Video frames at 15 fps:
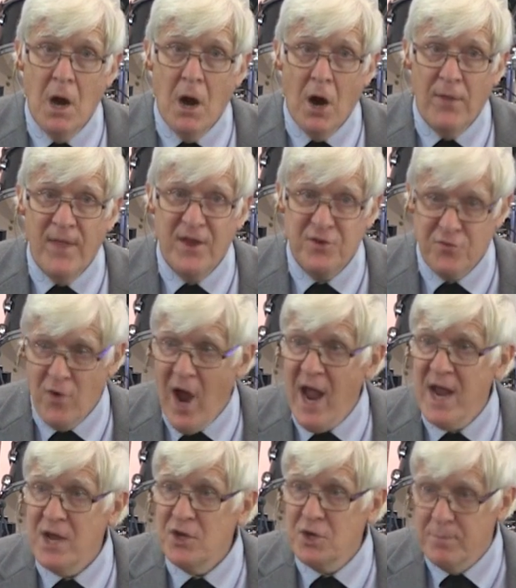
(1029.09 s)
Are they
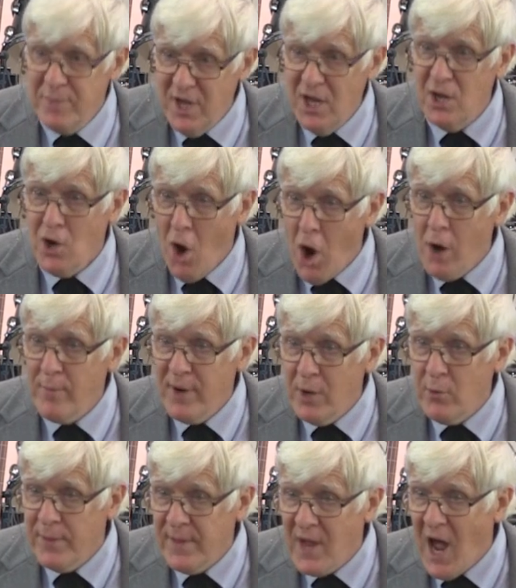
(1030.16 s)
trying to be in harmony
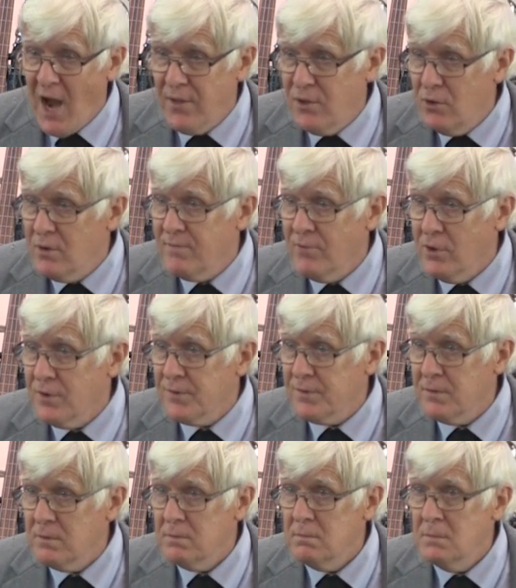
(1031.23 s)
with the God of the
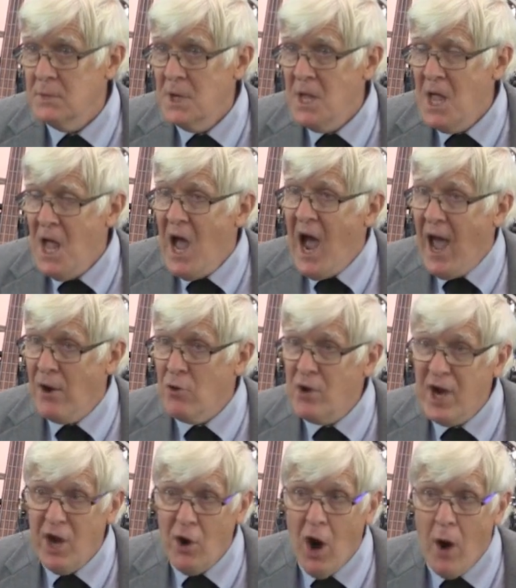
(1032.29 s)
universe? I don't
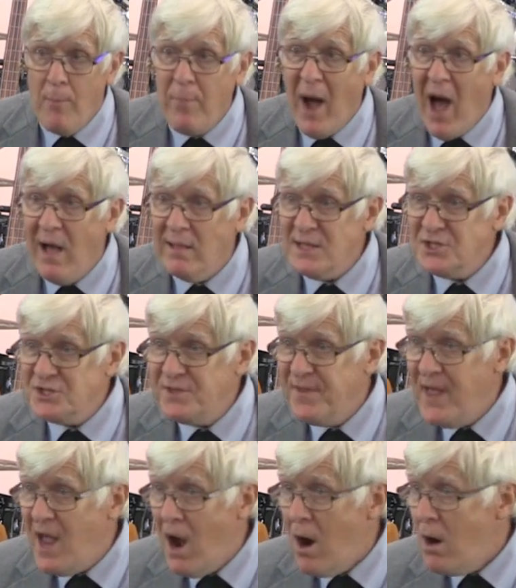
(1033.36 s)
care how polished
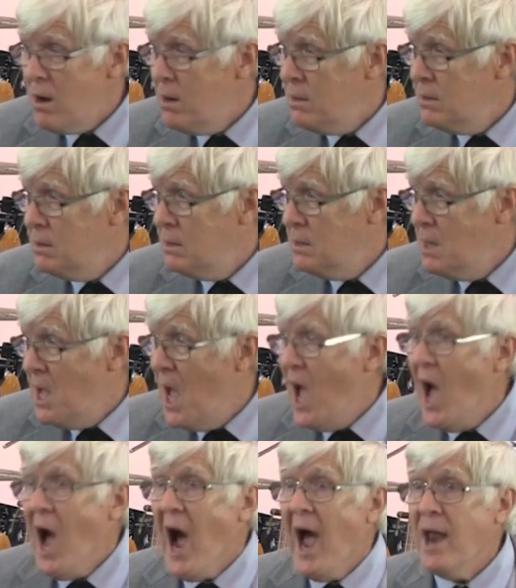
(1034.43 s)
they are.
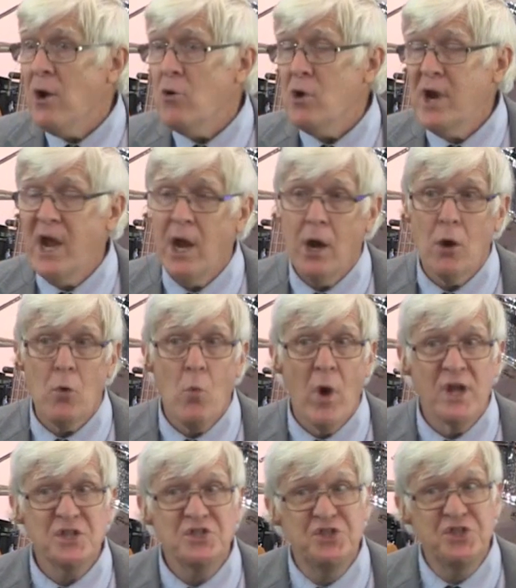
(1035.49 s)
I don't care
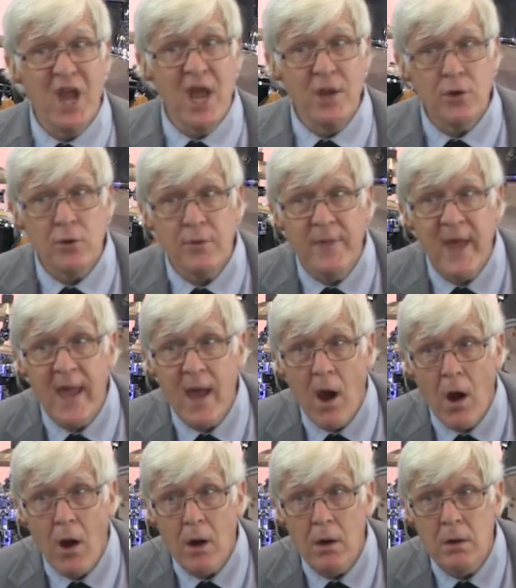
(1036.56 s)
what gender they
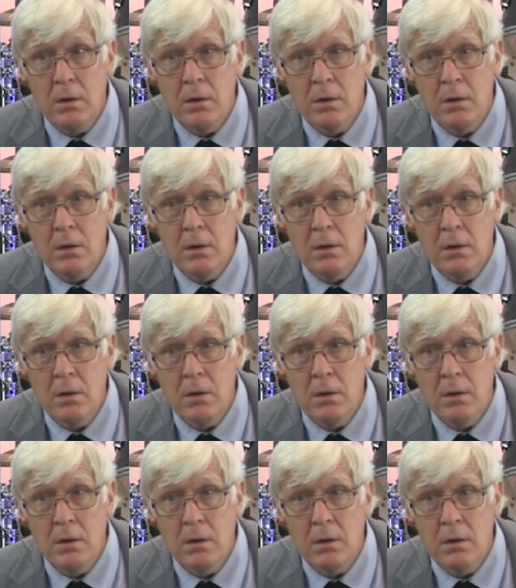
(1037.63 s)
are.